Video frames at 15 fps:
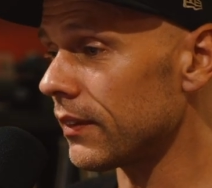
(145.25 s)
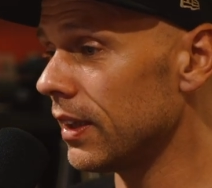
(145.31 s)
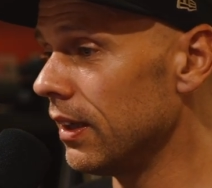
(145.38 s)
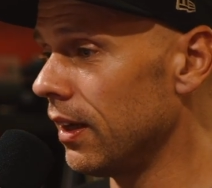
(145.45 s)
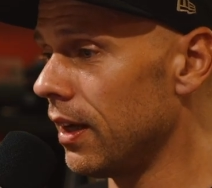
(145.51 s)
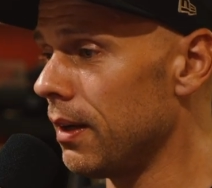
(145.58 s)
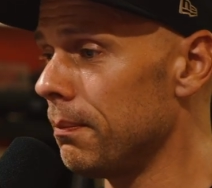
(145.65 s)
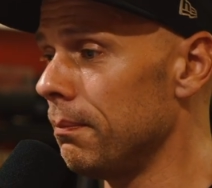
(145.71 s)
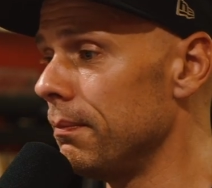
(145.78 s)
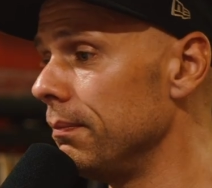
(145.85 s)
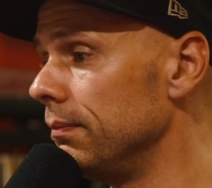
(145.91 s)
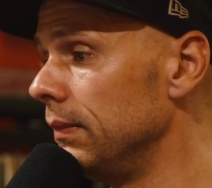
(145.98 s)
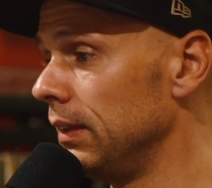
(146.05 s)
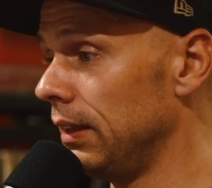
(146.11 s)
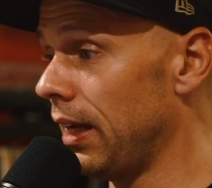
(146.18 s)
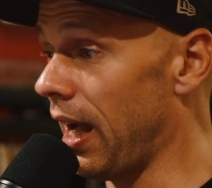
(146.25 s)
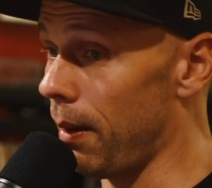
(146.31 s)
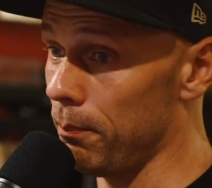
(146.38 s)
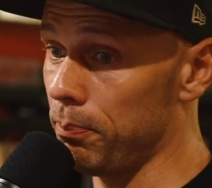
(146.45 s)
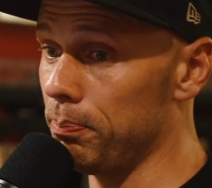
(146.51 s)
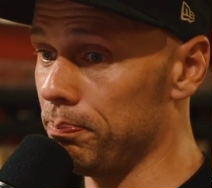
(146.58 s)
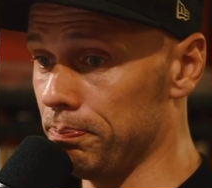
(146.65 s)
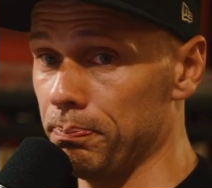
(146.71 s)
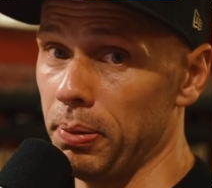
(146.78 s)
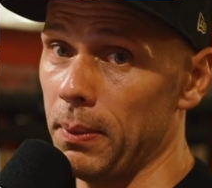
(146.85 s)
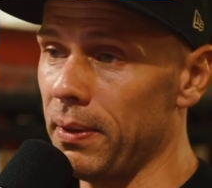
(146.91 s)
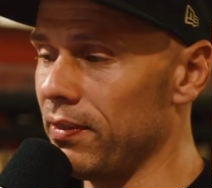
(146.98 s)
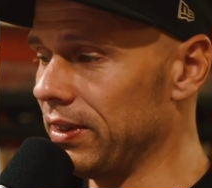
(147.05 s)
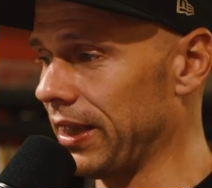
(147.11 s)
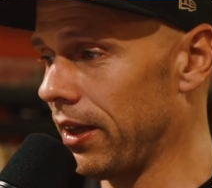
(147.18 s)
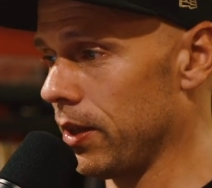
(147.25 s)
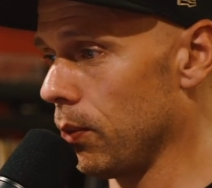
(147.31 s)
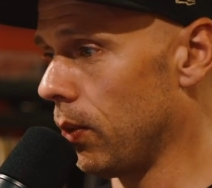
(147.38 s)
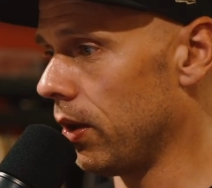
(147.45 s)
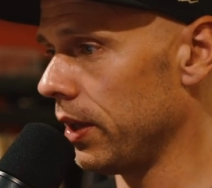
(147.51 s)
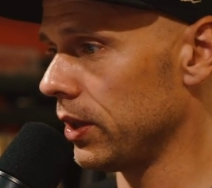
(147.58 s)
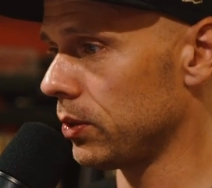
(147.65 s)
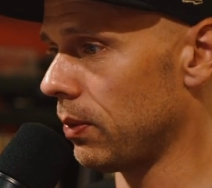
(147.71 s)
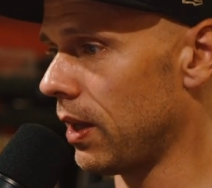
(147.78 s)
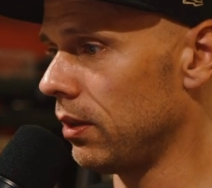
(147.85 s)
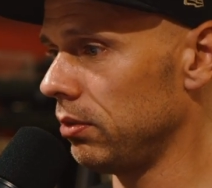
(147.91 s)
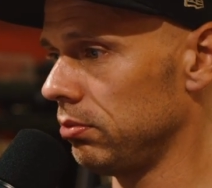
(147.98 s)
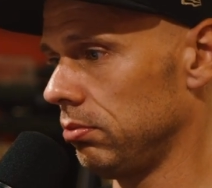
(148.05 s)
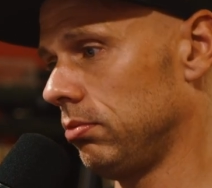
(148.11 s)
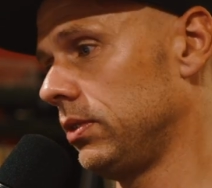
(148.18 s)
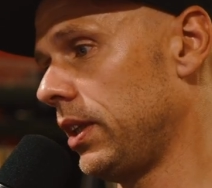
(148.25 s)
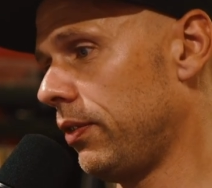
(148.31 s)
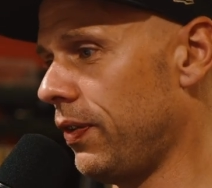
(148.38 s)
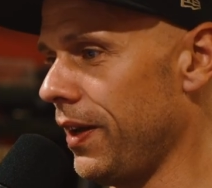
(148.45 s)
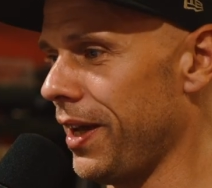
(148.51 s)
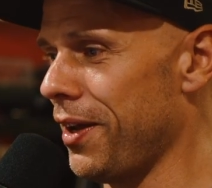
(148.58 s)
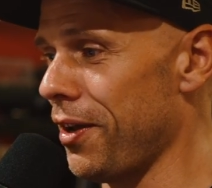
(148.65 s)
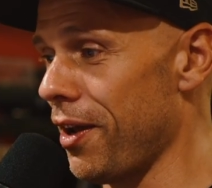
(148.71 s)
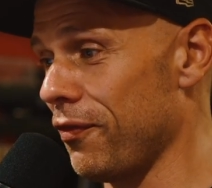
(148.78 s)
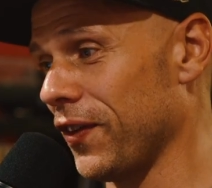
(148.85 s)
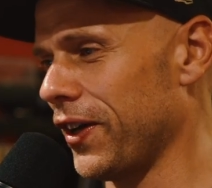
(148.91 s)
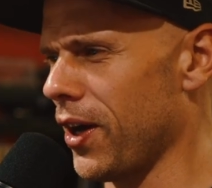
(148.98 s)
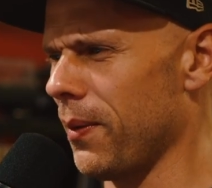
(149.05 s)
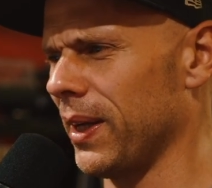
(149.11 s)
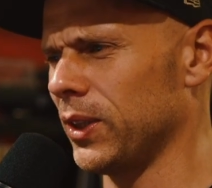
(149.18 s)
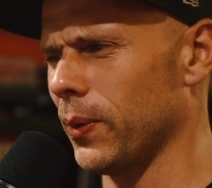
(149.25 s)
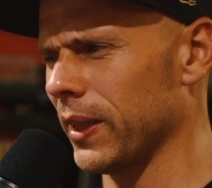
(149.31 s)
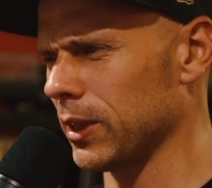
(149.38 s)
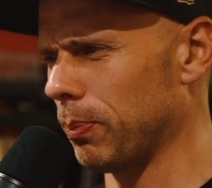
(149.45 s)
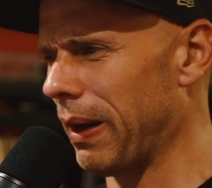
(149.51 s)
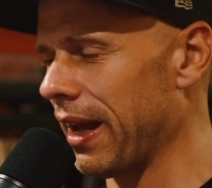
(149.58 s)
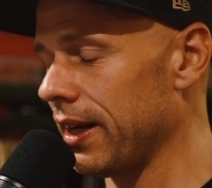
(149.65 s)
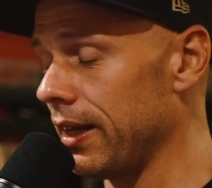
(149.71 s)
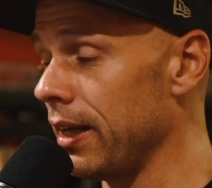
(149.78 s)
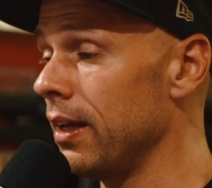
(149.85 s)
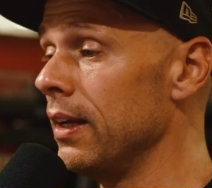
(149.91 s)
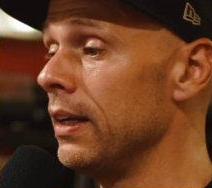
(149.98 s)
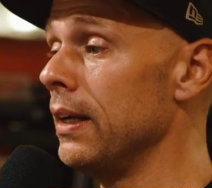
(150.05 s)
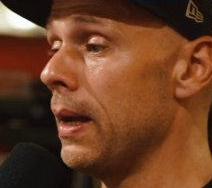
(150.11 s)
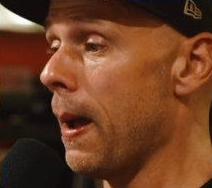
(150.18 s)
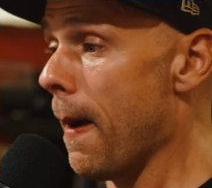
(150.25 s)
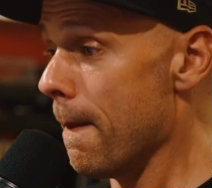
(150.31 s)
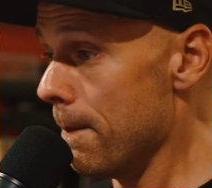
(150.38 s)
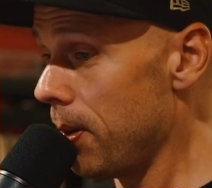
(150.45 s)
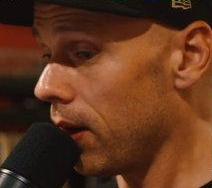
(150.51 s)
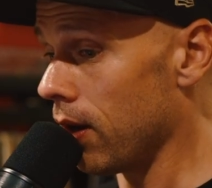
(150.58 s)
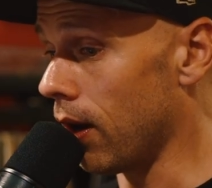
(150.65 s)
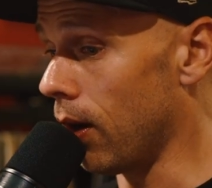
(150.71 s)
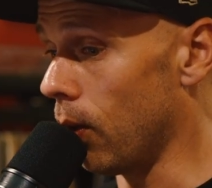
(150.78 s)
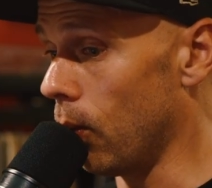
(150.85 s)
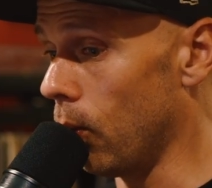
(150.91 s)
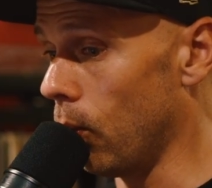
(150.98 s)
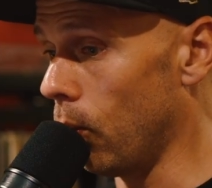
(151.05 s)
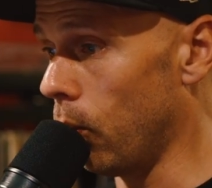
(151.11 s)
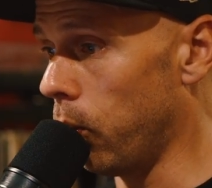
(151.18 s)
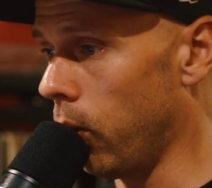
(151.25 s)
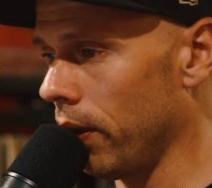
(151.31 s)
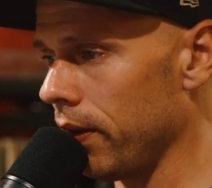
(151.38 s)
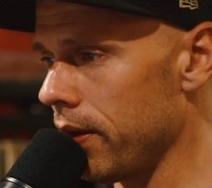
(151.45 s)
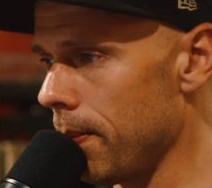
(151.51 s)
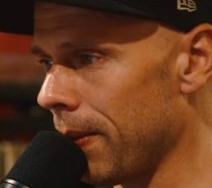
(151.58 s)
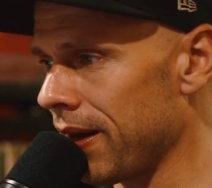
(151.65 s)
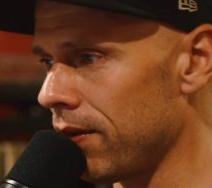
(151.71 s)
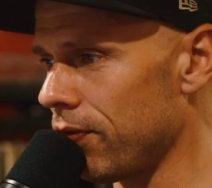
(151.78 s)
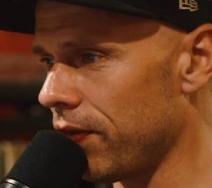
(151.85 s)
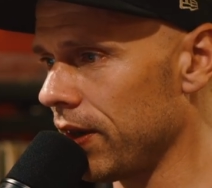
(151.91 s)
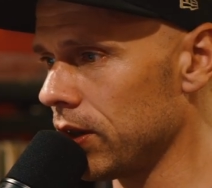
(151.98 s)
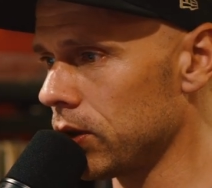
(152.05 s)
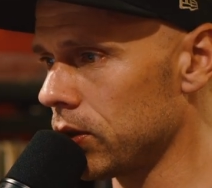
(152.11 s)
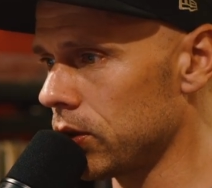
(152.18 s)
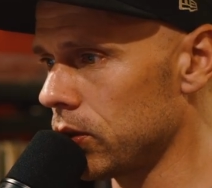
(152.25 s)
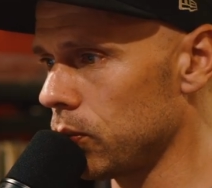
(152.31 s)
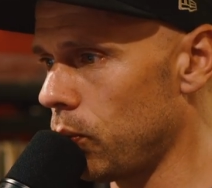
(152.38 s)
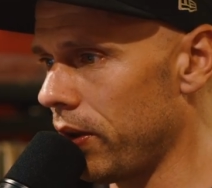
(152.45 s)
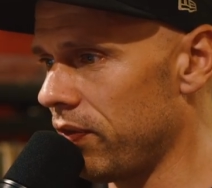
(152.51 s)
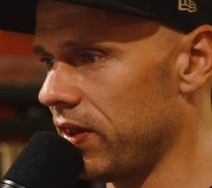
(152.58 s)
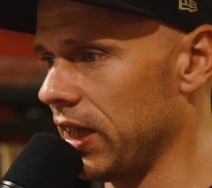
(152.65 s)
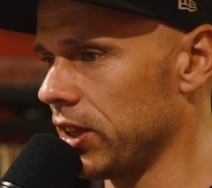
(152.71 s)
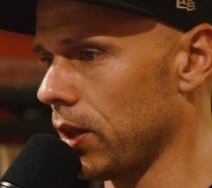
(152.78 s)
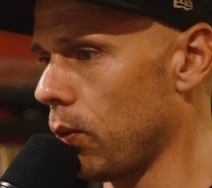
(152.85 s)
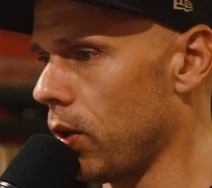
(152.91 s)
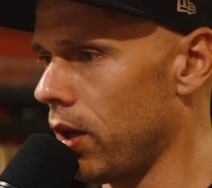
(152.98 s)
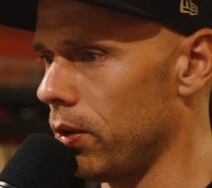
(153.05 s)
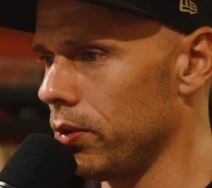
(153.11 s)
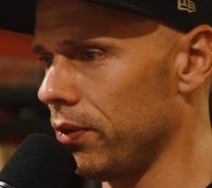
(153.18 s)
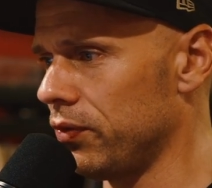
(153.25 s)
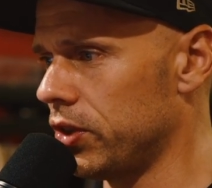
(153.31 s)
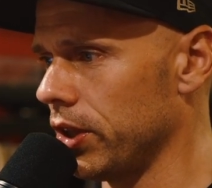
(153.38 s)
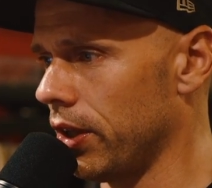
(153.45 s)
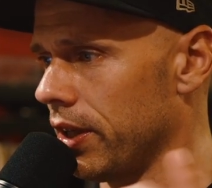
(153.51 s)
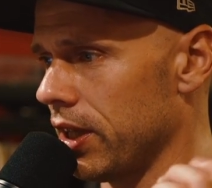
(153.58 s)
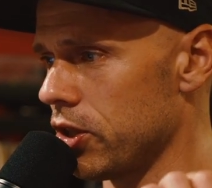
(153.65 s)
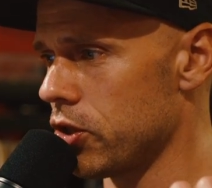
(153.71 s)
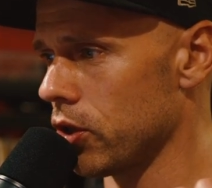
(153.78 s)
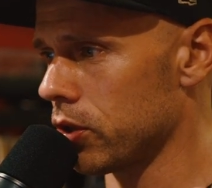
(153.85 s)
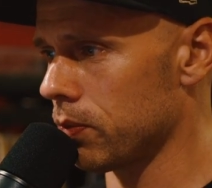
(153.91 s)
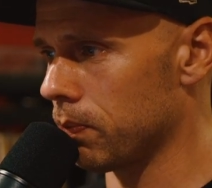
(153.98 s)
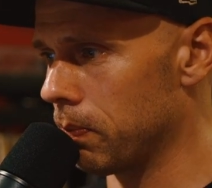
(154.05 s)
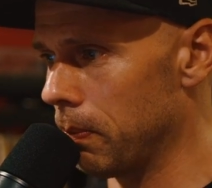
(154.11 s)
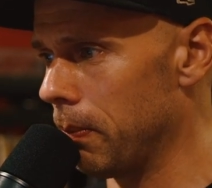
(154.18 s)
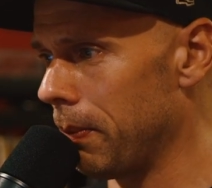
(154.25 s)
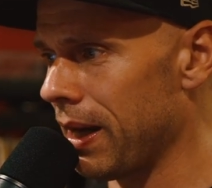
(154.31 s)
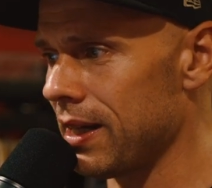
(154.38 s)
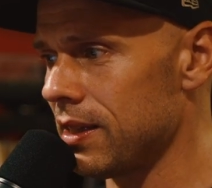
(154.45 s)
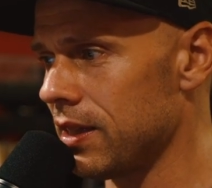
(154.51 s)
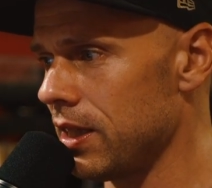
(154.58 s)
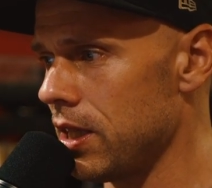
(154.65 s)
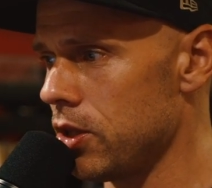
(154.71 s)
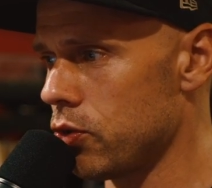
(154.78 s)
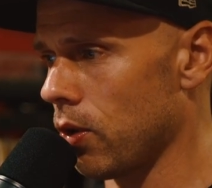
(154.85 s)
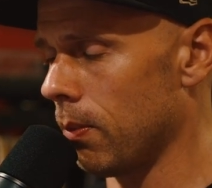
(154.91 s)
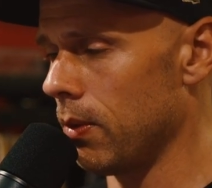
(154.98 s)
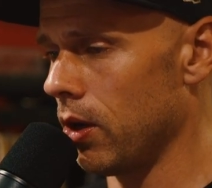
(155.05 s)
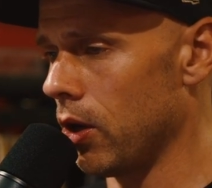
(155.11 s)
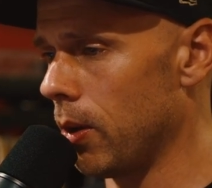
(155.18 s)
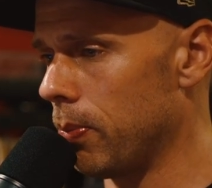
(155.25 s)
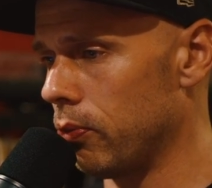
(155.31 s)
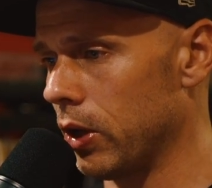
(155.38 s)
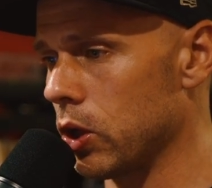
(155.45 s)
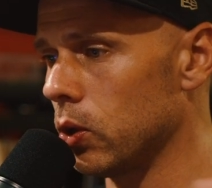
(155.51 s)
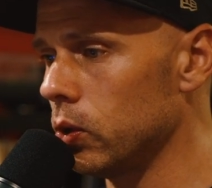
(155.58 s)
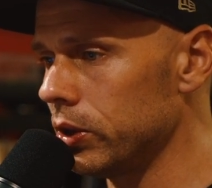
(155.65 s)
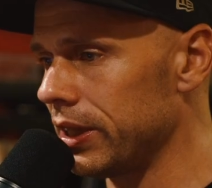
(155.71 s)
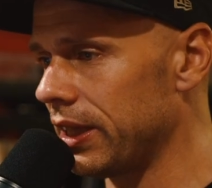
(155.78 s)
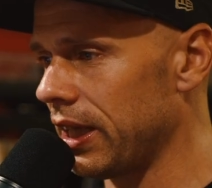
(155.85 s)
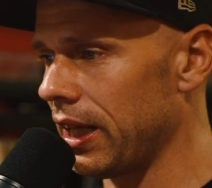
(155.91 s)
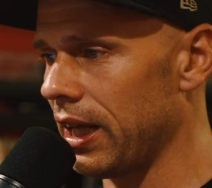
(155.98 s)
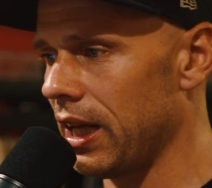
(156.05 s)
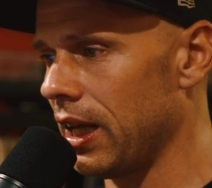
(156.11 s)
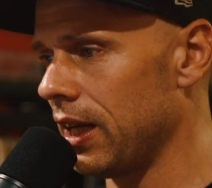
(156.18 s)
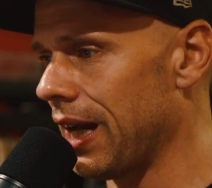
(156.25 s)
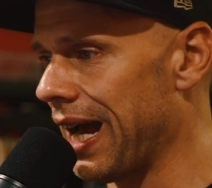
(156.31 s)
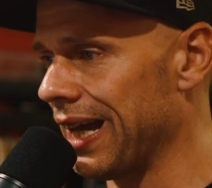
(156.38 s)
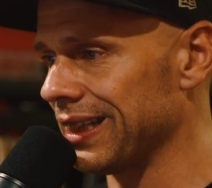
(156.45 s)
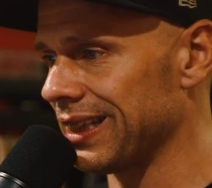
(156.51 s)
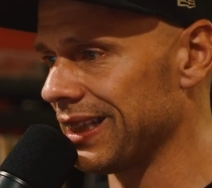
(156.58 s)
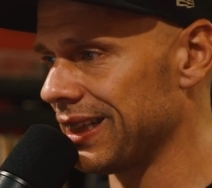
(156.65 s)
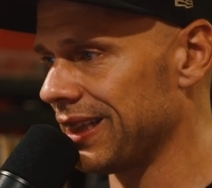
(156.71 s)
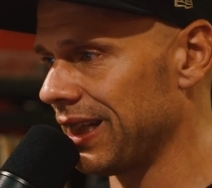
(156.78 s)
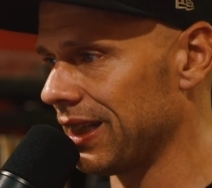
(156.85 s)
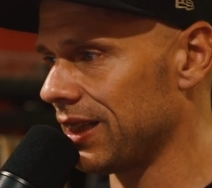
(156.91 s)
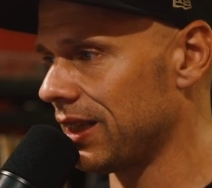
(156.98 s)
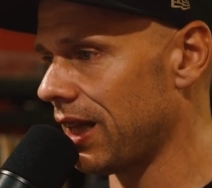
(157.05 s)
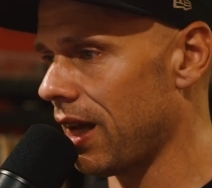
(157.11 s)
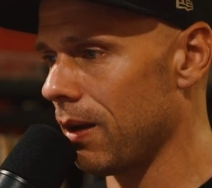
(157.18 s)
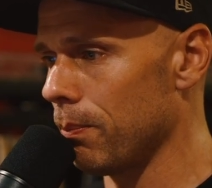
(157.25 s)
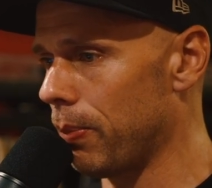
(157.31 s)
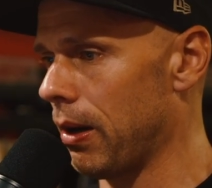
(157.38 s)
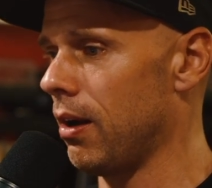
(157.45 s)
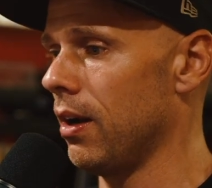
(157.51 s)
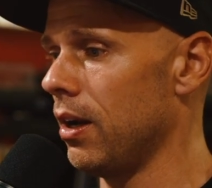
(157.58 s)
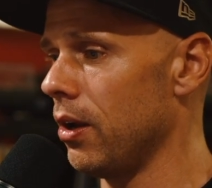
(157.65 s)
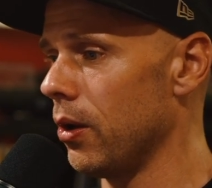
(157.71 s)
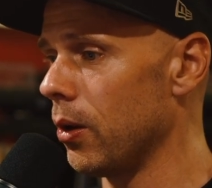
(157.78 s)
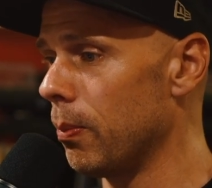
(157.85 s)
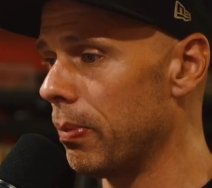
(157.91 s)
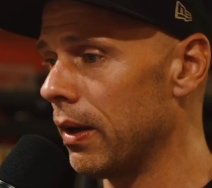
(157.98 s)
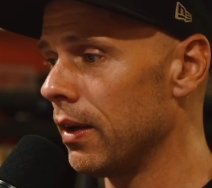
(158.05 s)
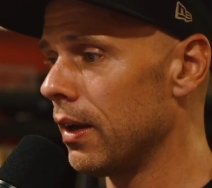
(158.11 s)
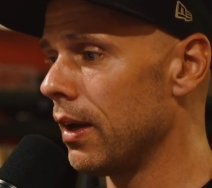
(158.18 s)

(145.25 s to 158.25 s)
and probably even tell you why as well, if I know how to explain it. But one of the main things with this, so what I would have done is just made the drum loop, recorded it in as a 16-bar loop.